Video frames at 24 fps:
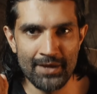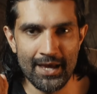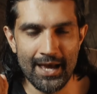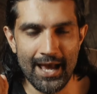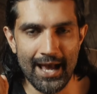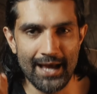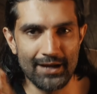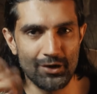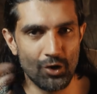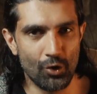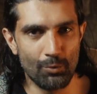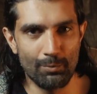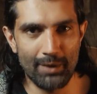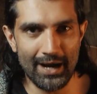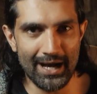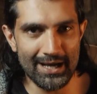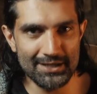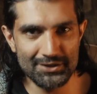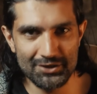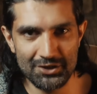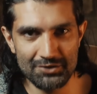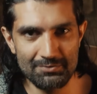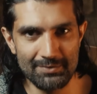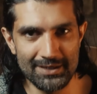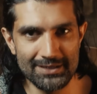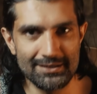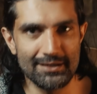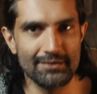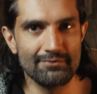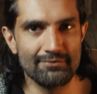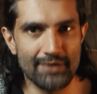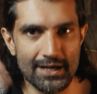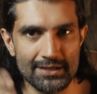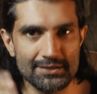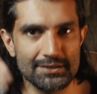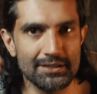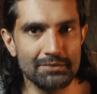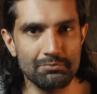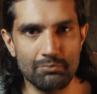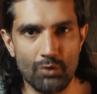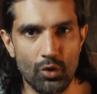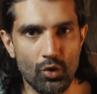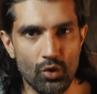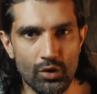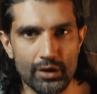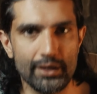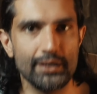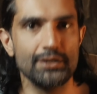And home bias just means investing
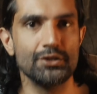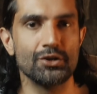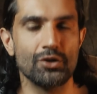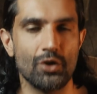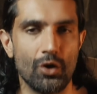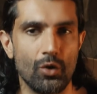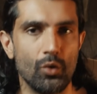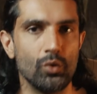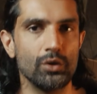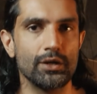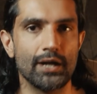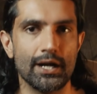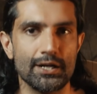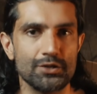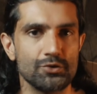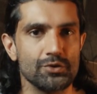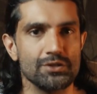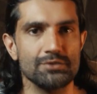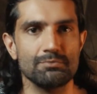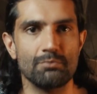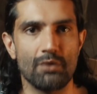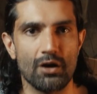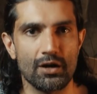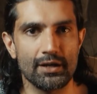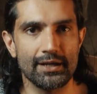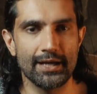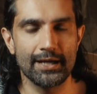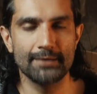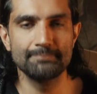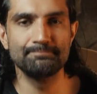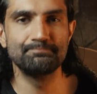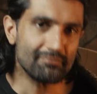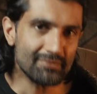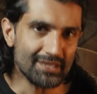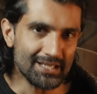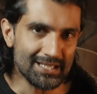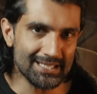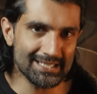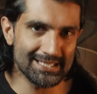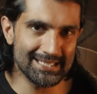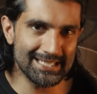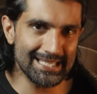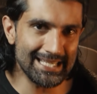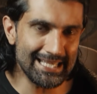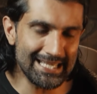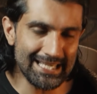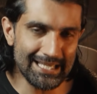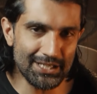more in your own country's market.
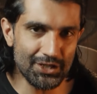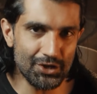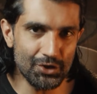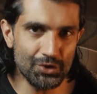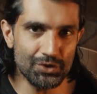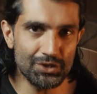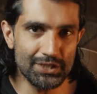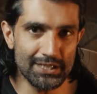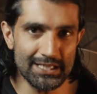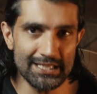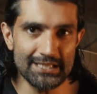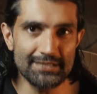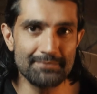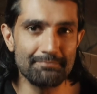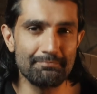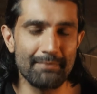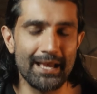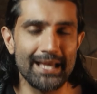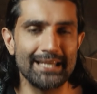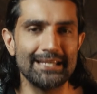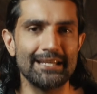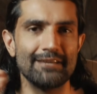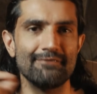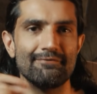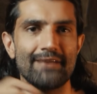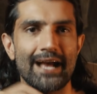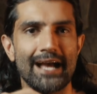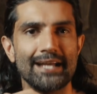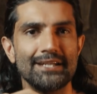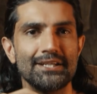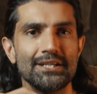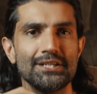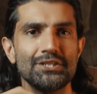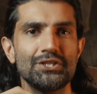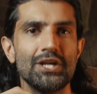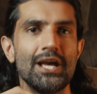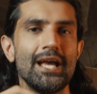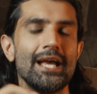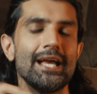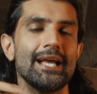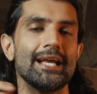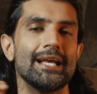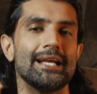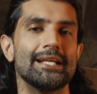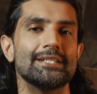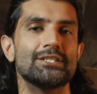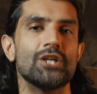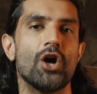ZEQT's main advantage
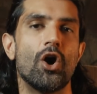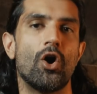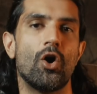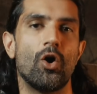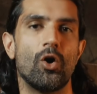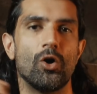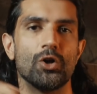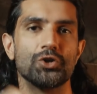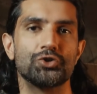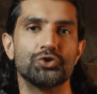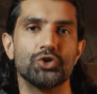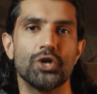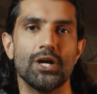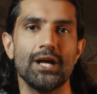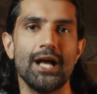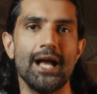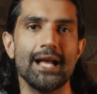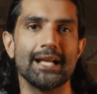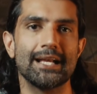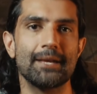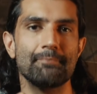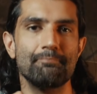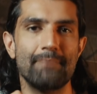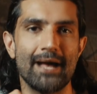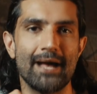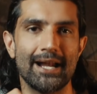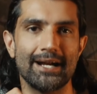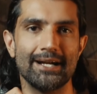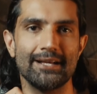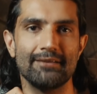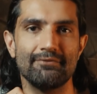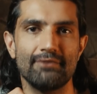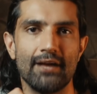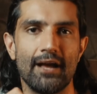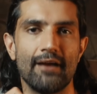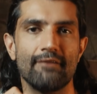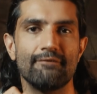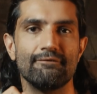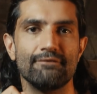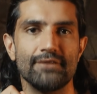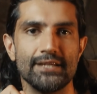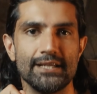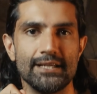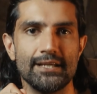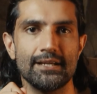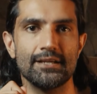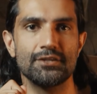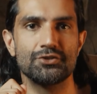is ultra competitive
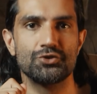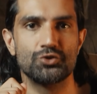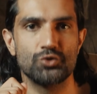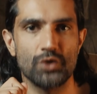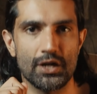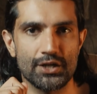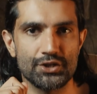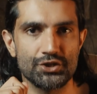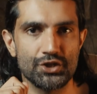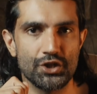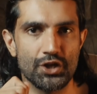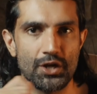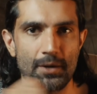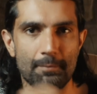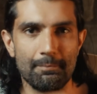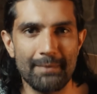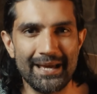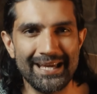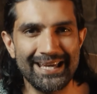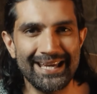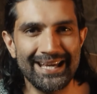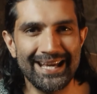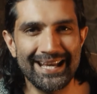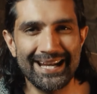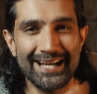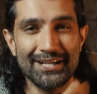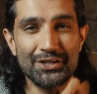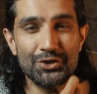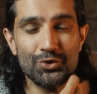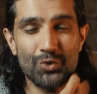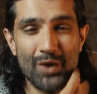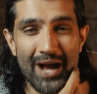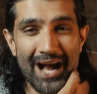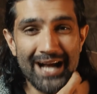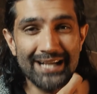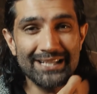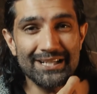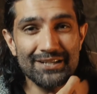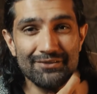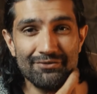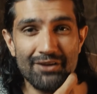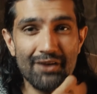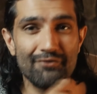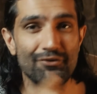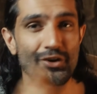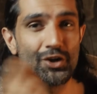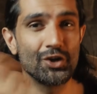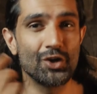fee structure, making it attractive
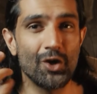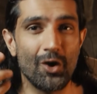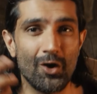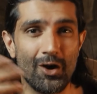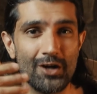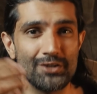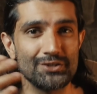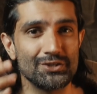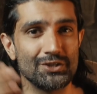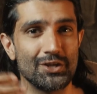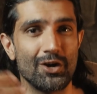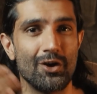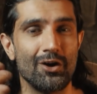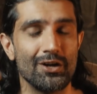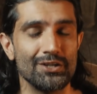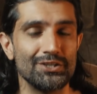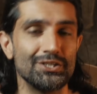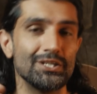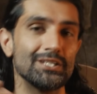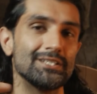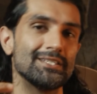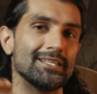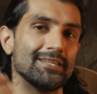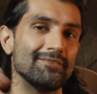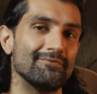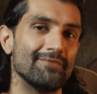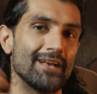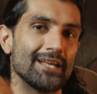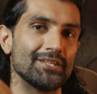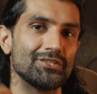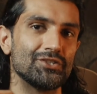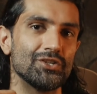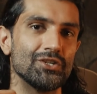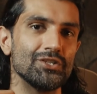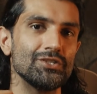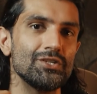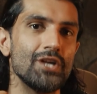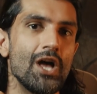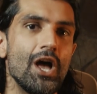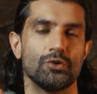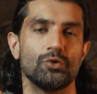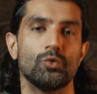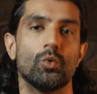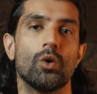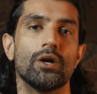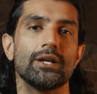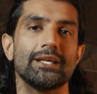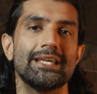for cost-conscious investors who
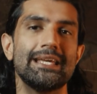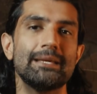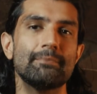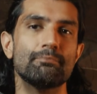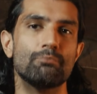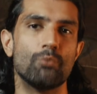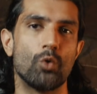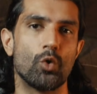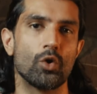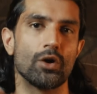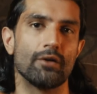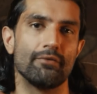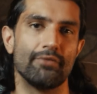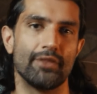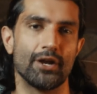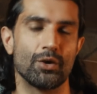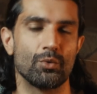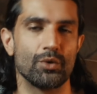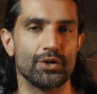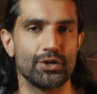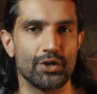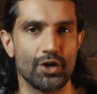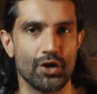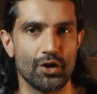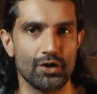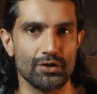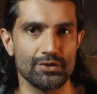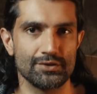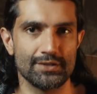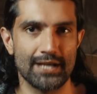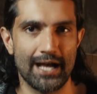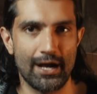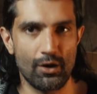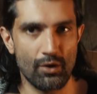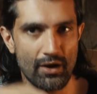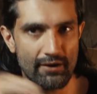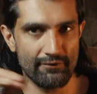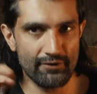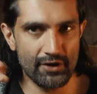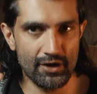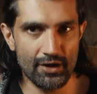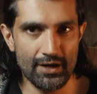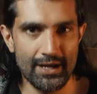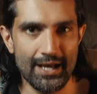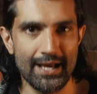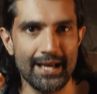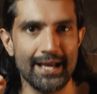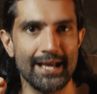want to keep more of their returns. However,
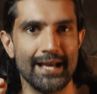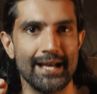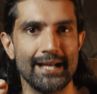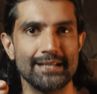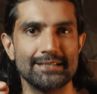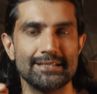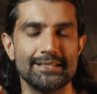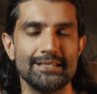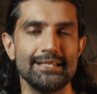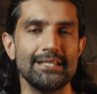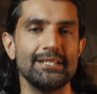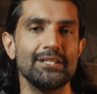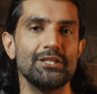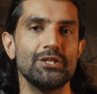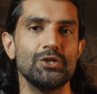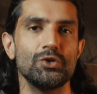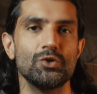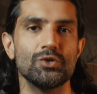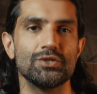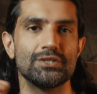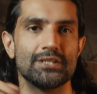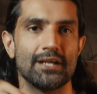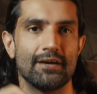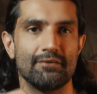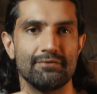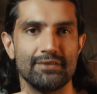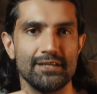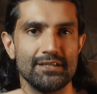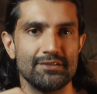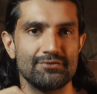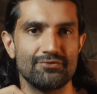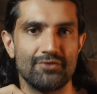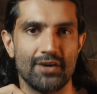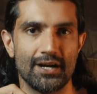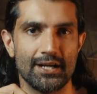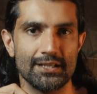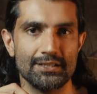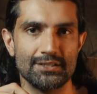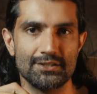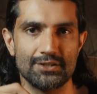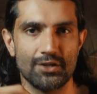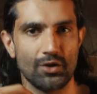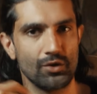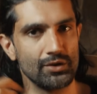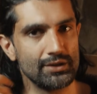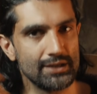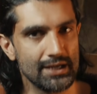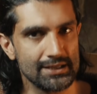it's the newest of these funds, so
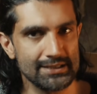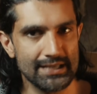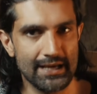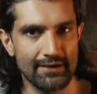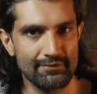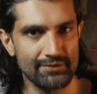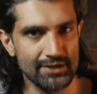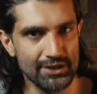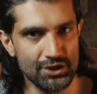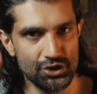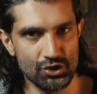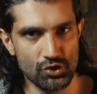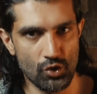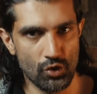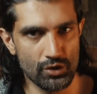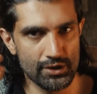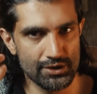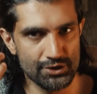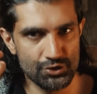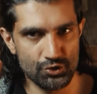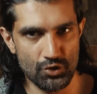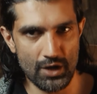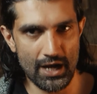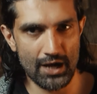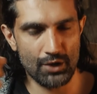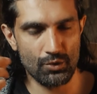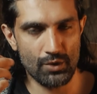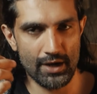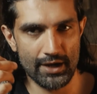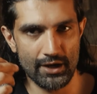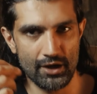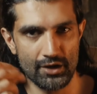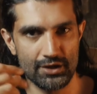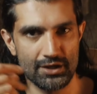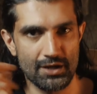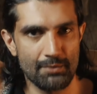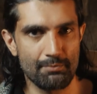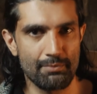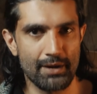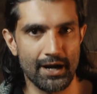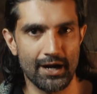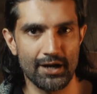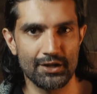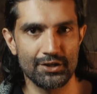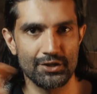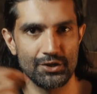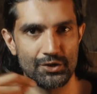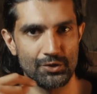it does have the shortest track record
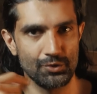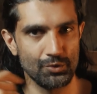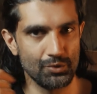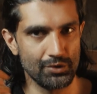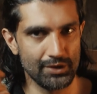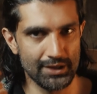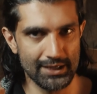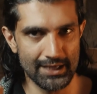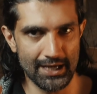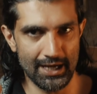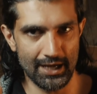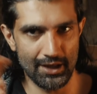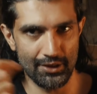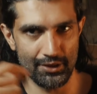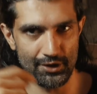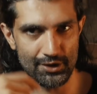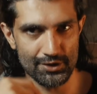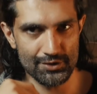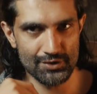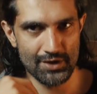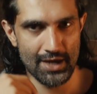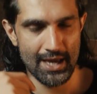compared to the others.